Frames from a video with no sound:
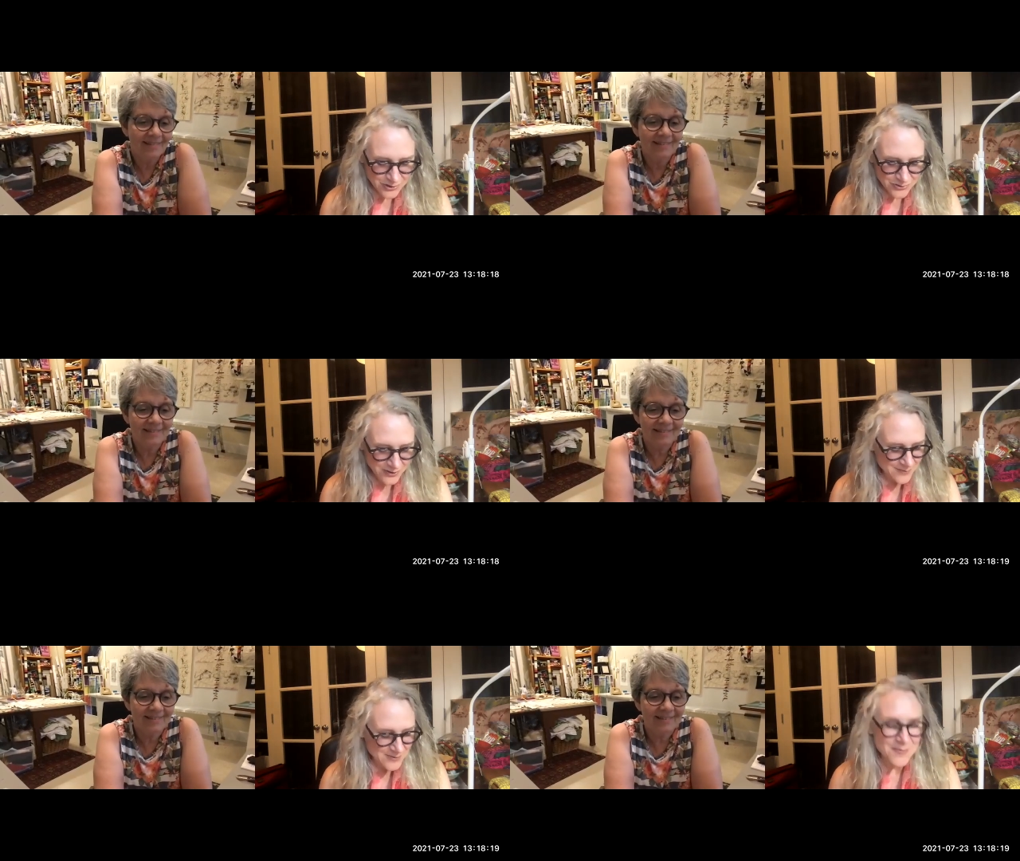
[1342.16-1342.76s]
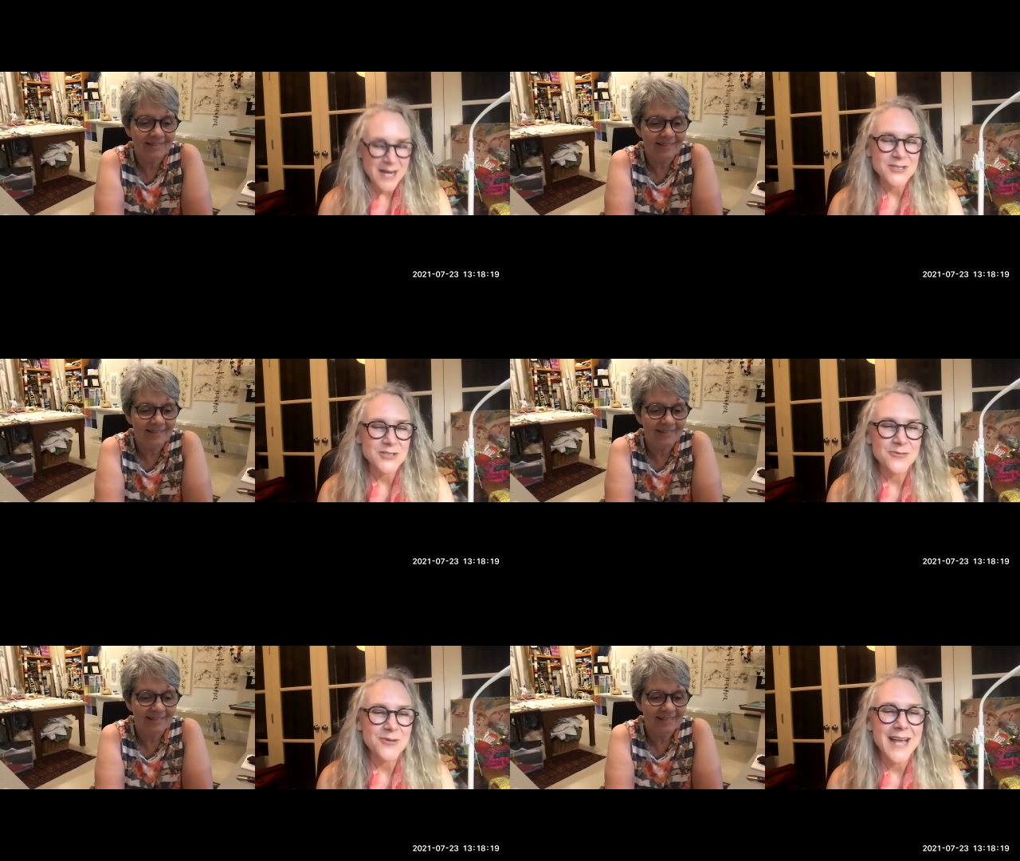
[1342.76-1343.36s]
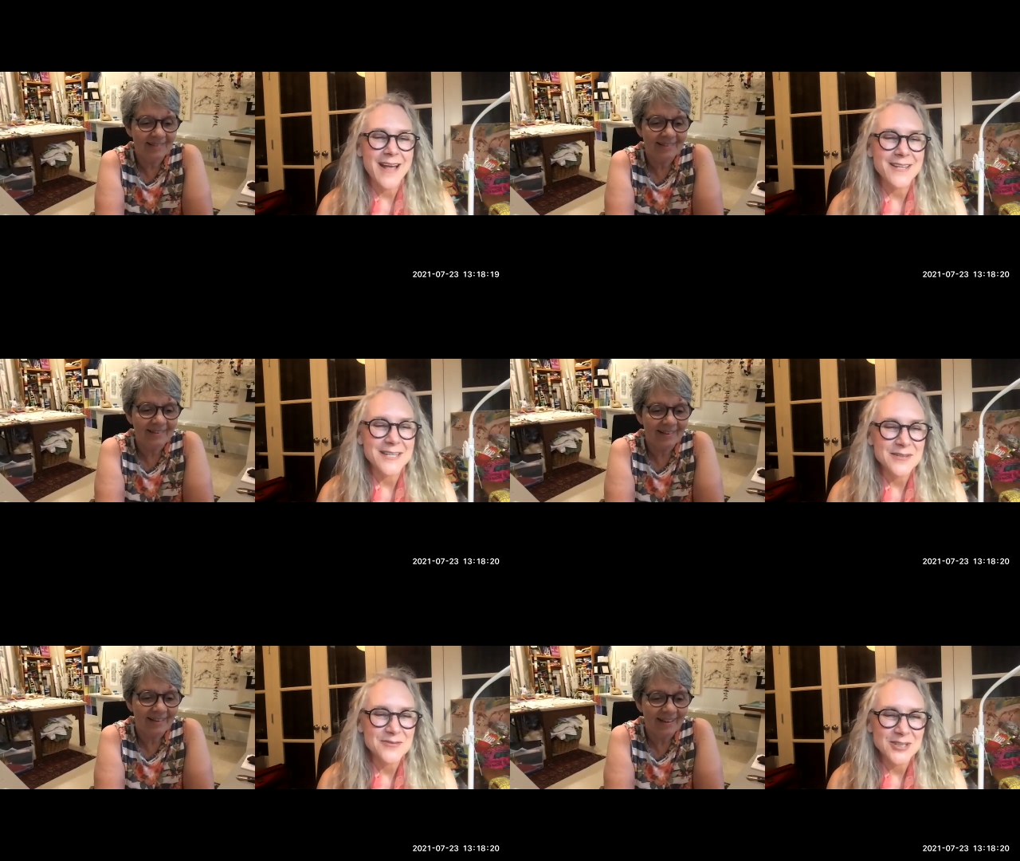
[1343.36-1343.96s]
Speaker 1: dreams match the reality
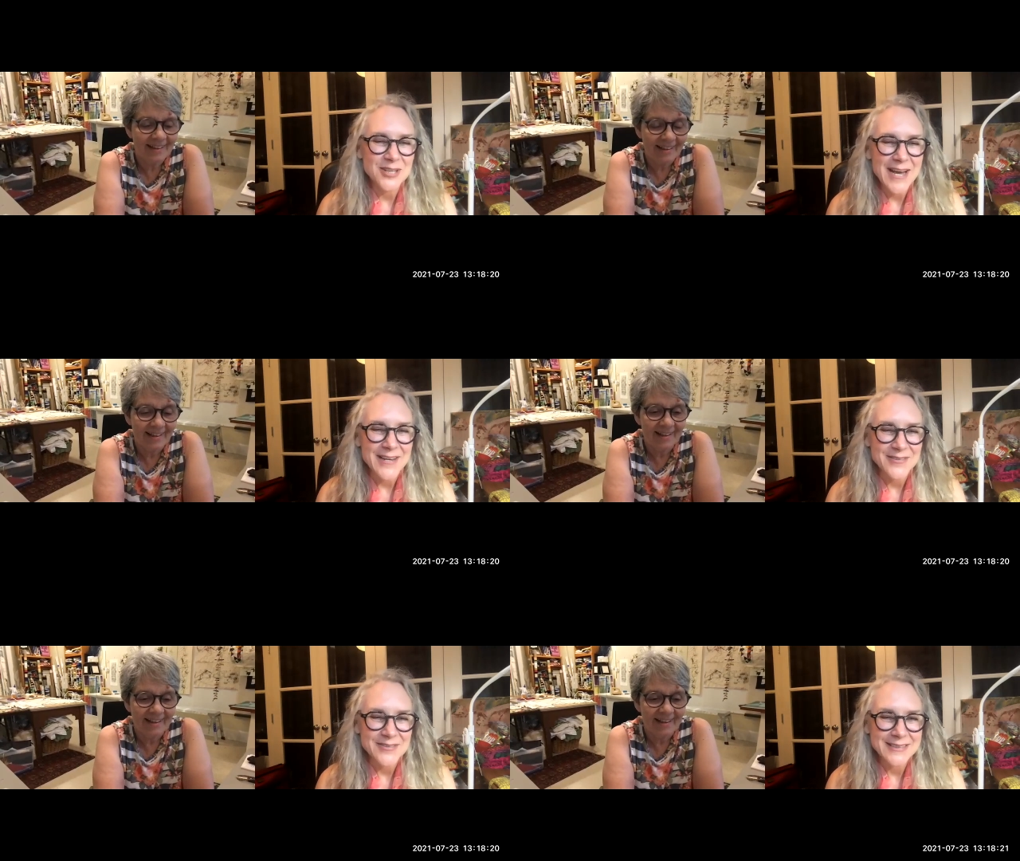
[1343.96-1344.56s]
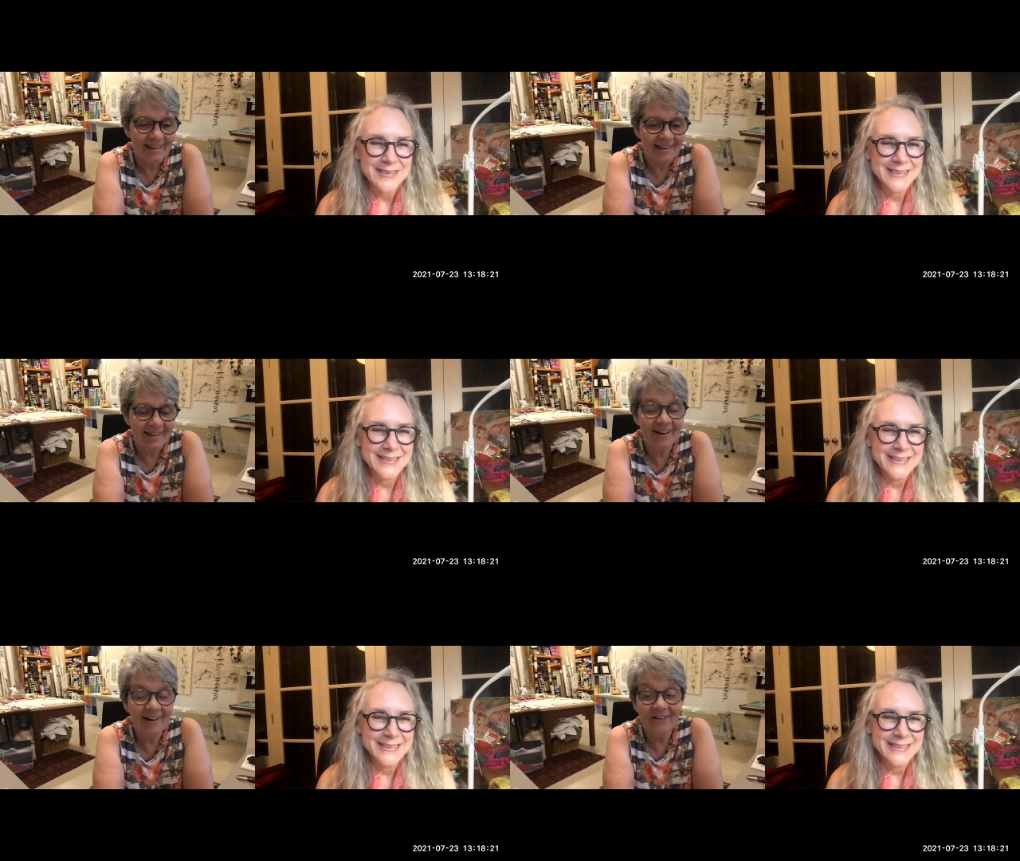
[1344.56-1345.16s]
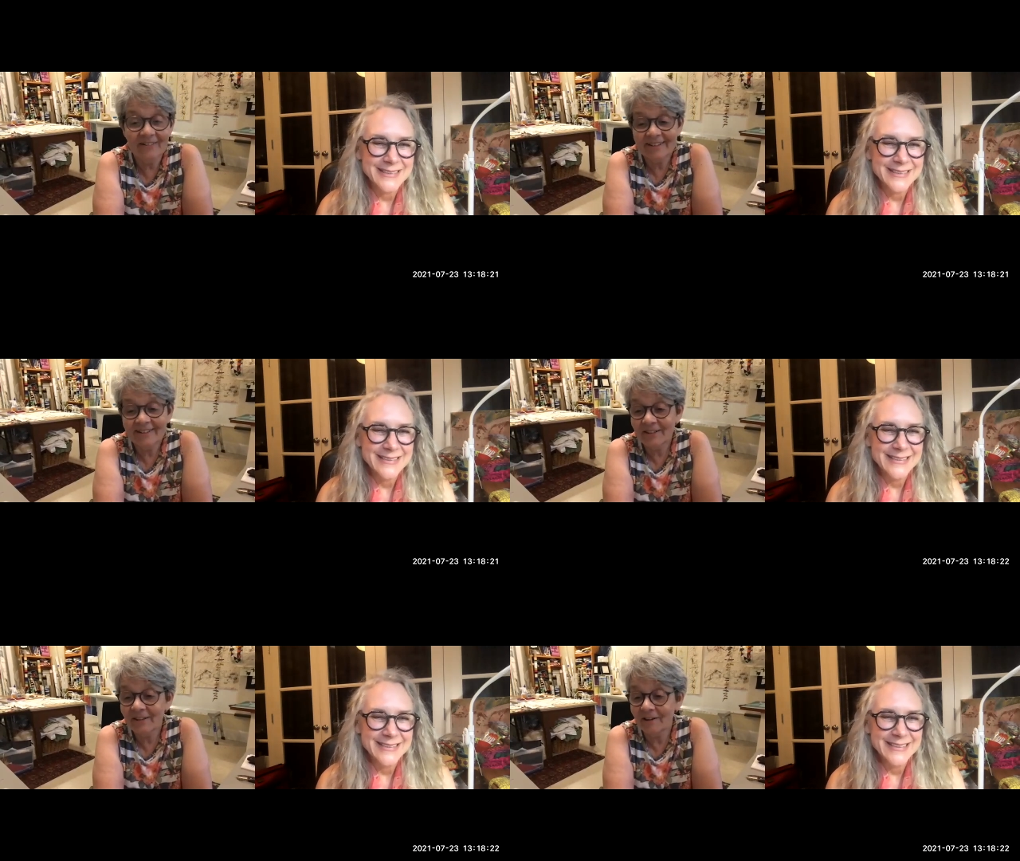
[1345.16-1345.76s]
of your life?
Speaker 2: Oh,
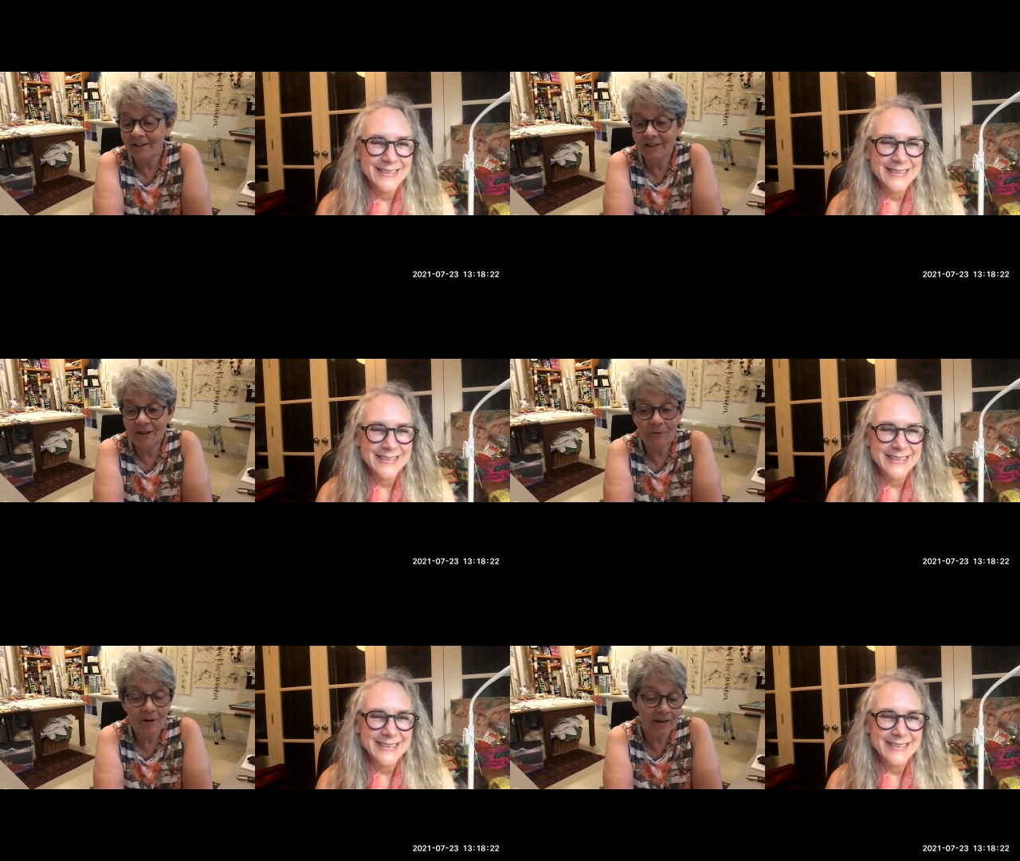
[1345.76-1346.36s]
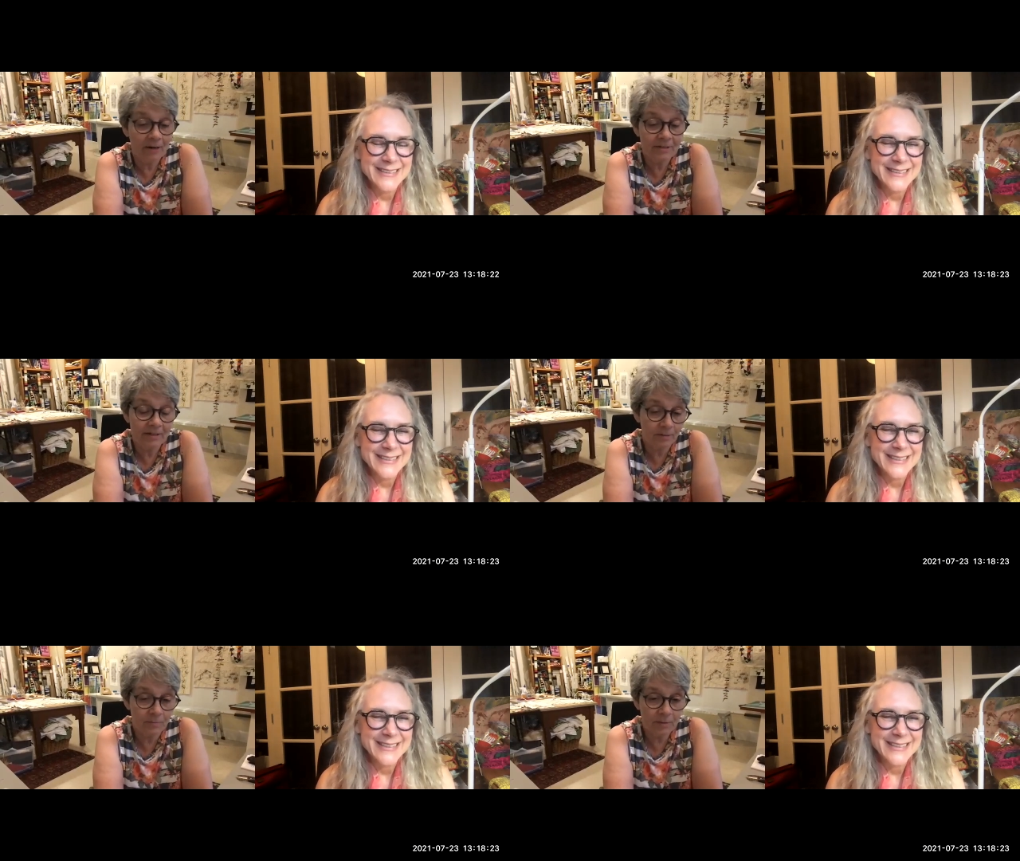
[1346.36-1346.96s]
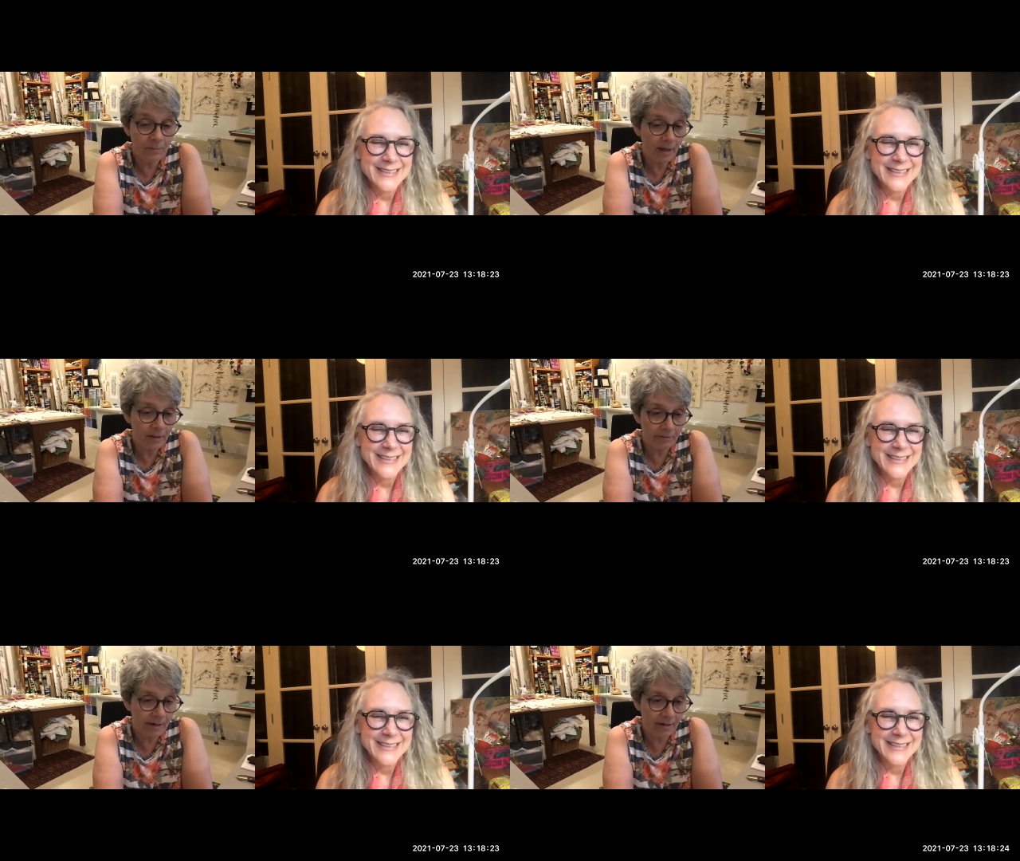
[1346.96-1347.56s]
no, you know what? I was going to be a
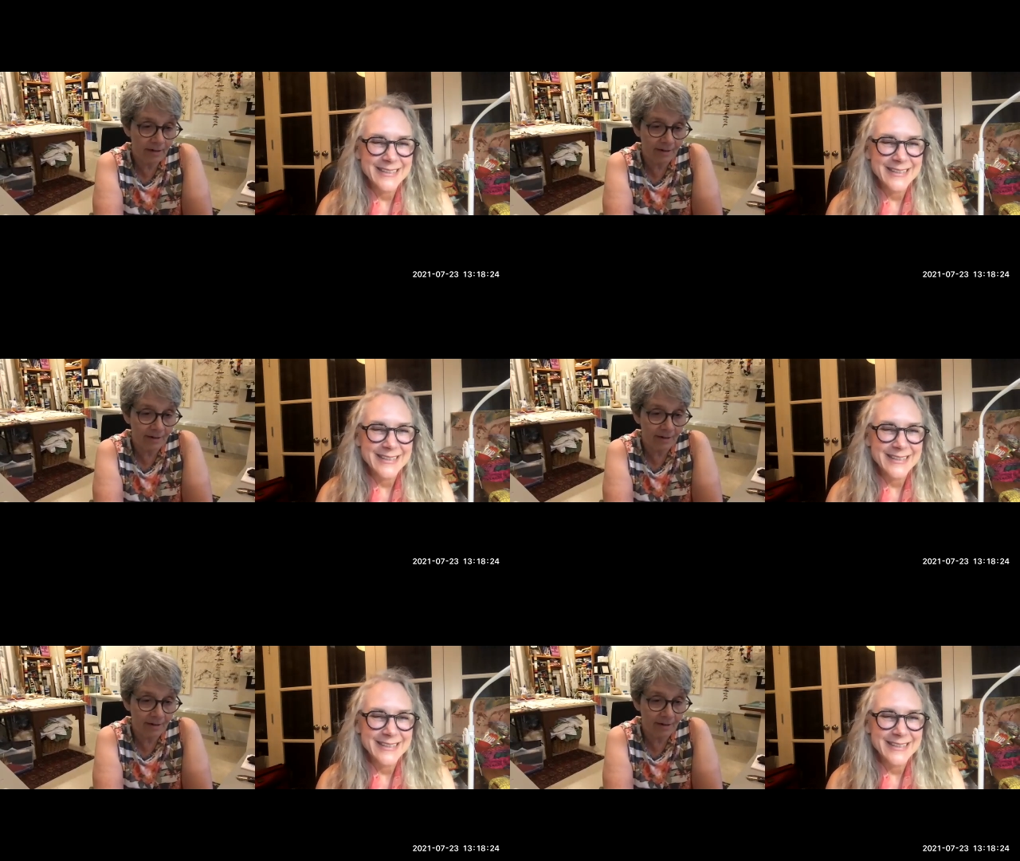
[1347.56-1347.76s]
ballerina.